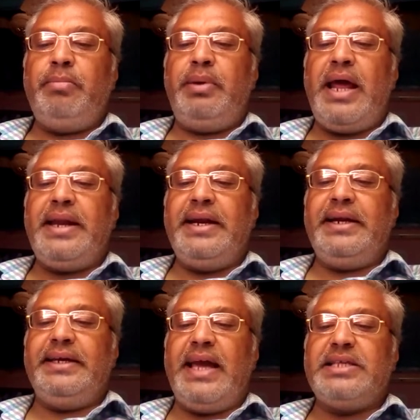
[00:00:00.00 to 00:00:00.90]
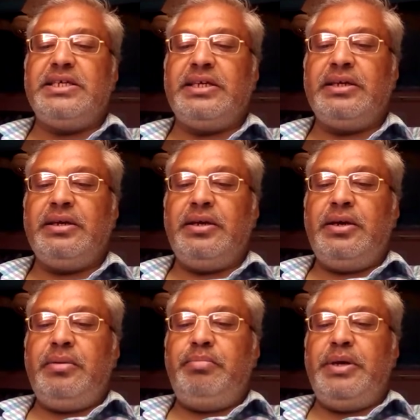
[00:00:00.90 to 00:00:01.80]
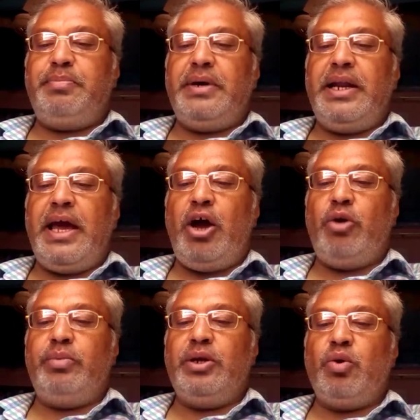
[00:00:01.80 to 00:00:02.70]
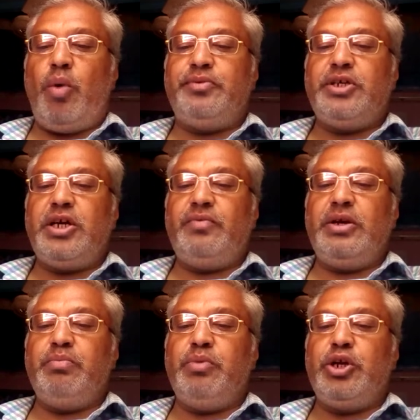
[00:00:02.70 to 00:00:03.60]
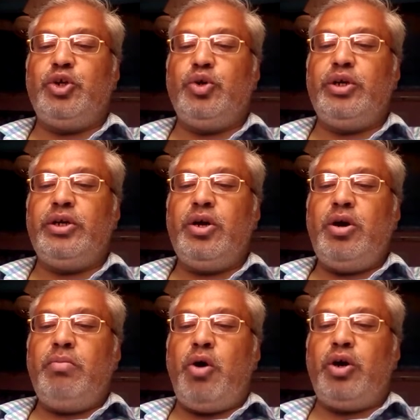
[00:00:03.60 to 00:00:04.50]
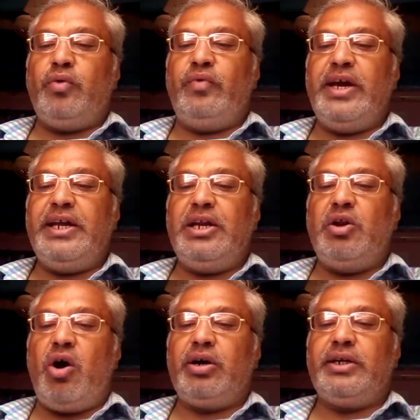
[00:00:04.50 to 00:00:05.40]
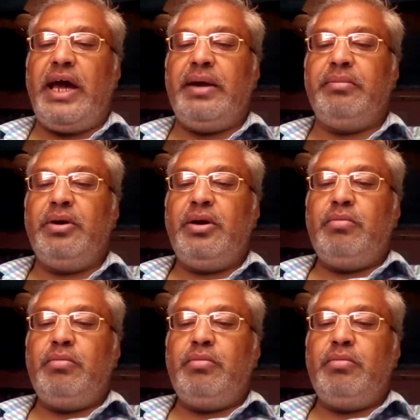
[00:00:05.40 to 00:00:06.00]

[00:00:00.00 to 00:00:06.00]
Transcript: Planet gazing. People have been observing Mercury for a very long time,